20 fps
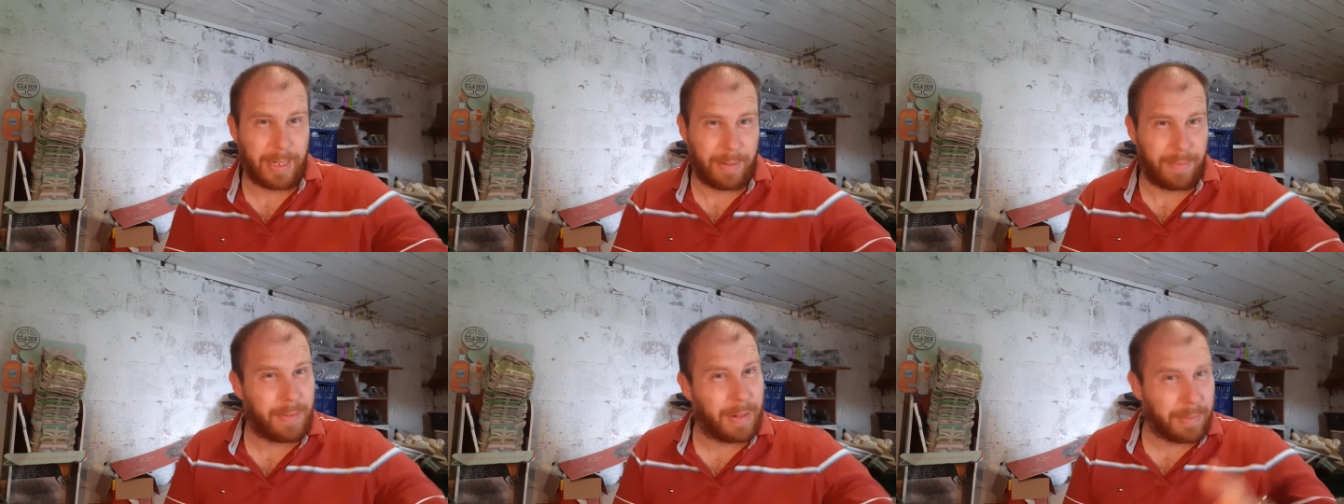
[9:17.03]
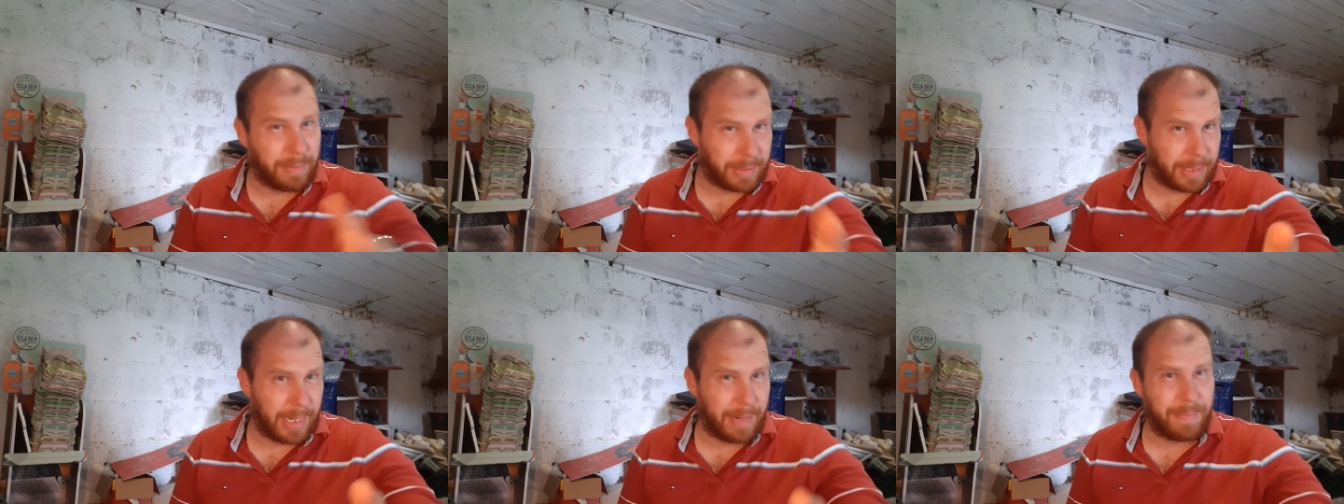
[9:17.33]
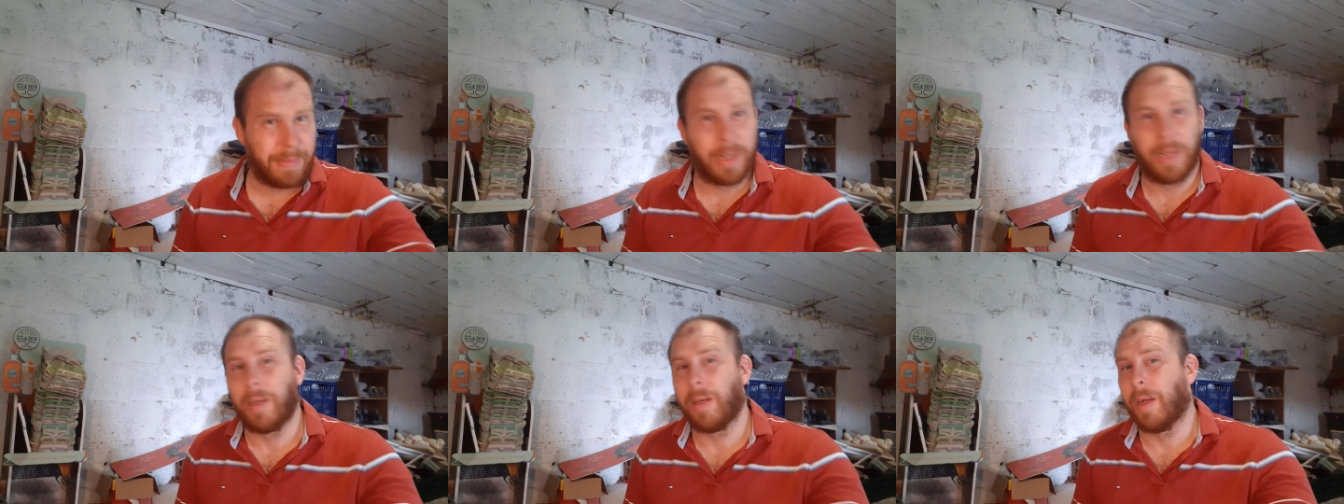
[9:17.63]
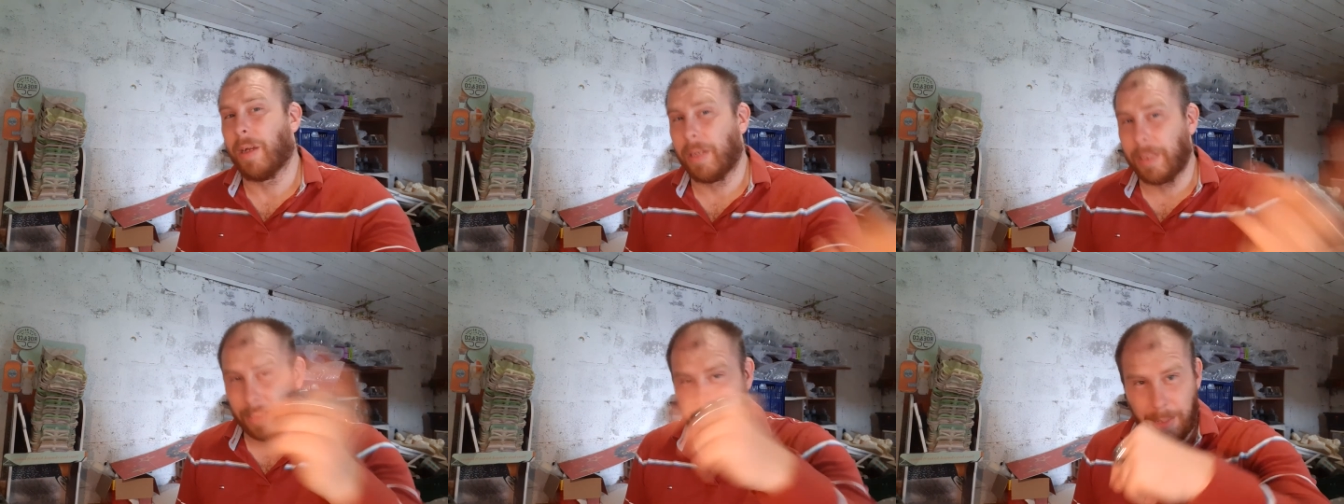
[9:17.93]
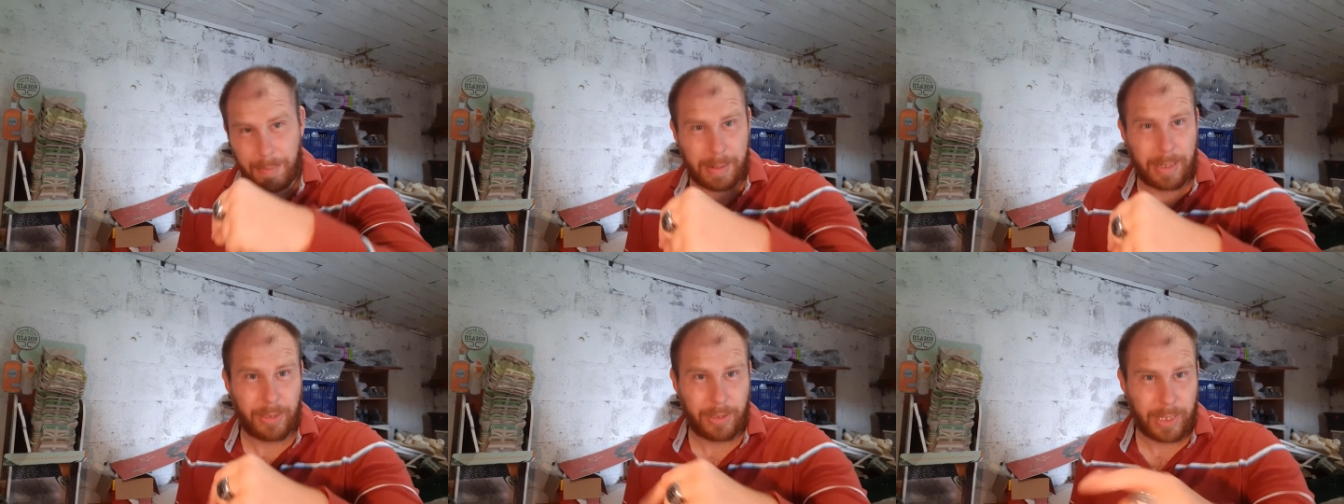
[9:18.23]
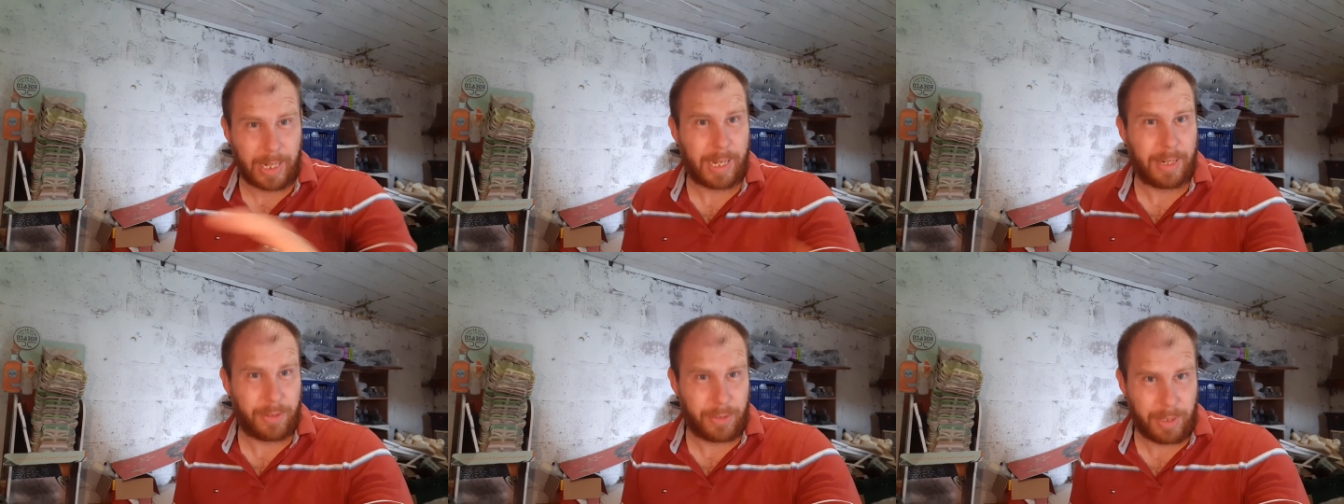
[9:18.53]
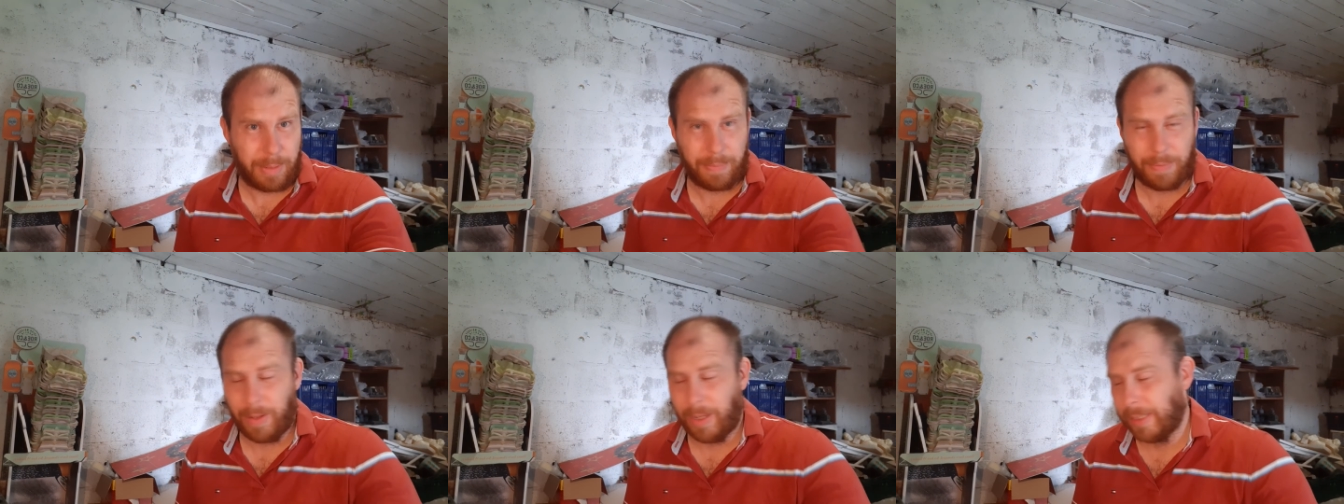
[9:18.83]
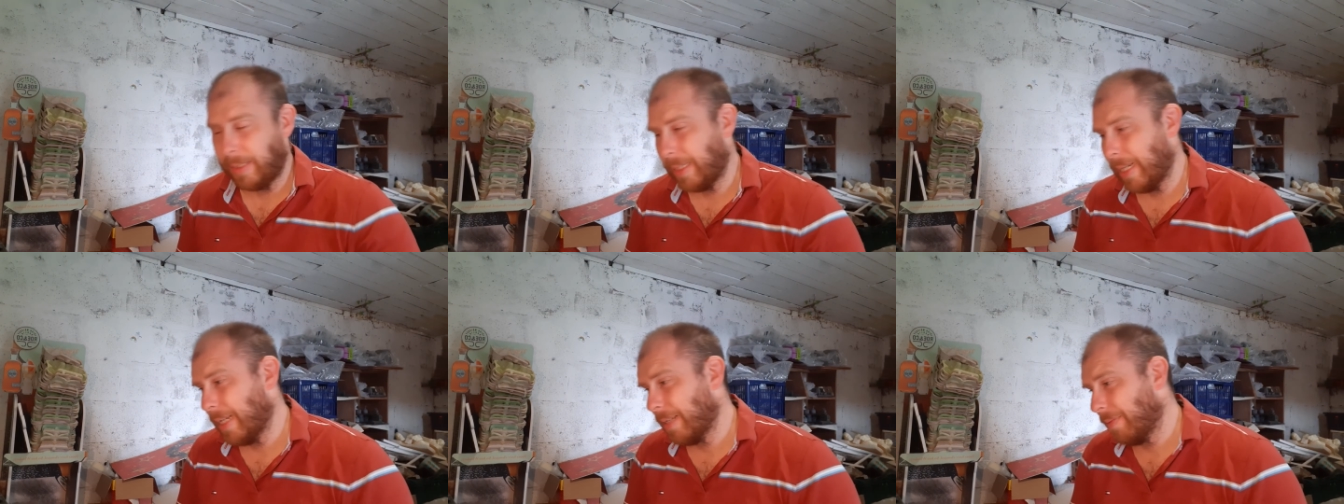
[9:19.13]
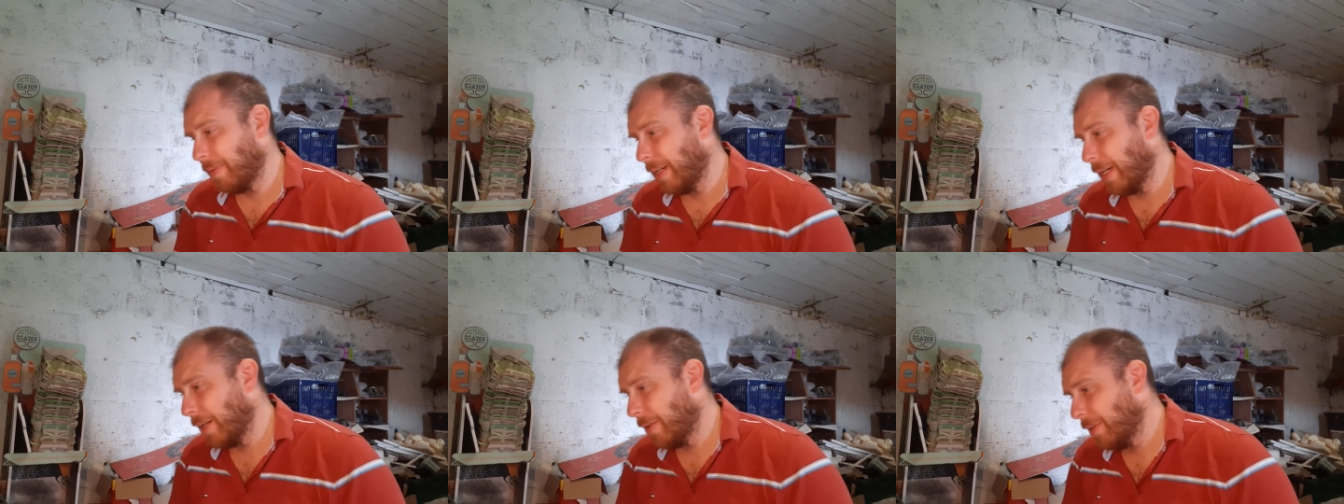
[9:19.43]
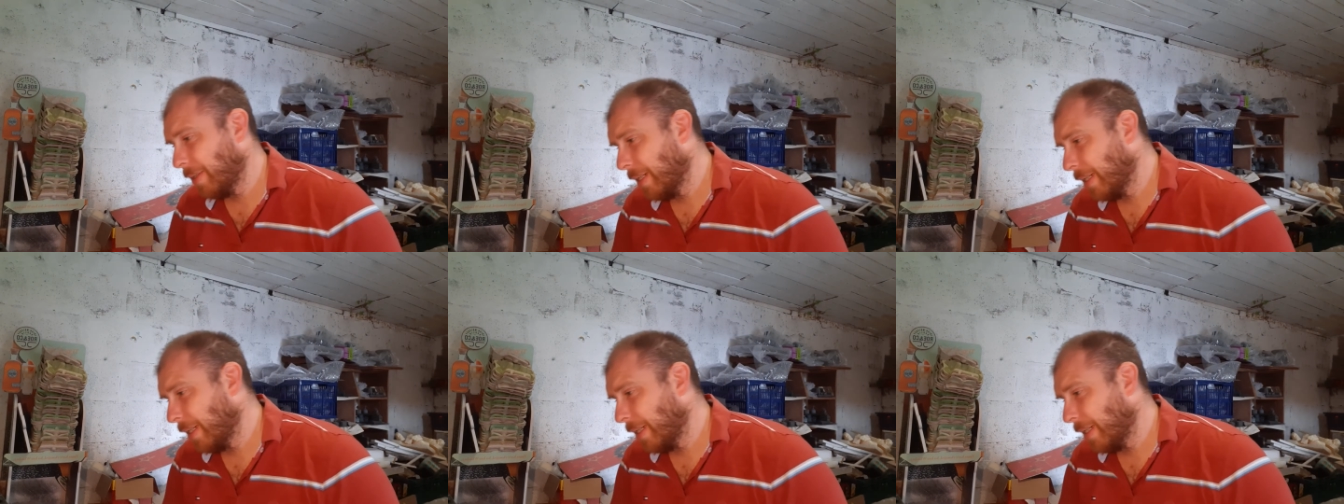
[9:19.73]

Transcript: If you haven't seen that video, guys, go back and check out the cheap flying stand video.